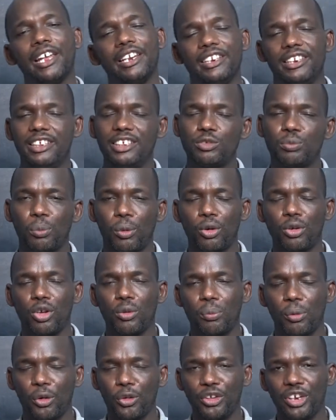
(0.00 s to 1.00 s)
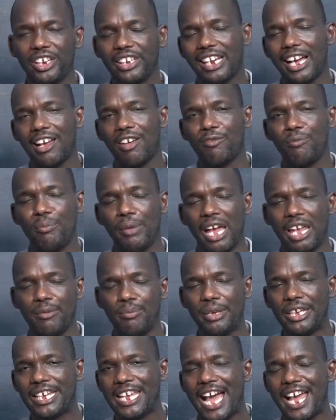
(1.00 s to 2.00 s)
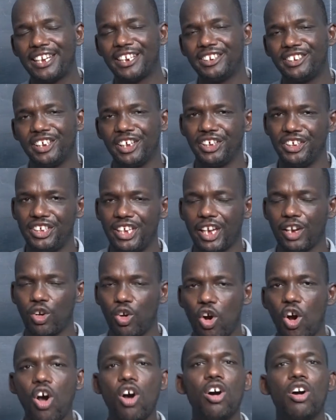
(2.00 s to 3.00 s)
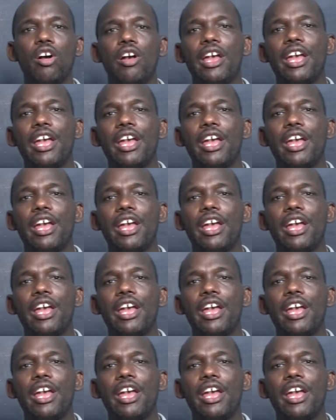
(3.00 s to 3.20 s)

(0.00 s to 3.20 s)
This project I began it a year ago,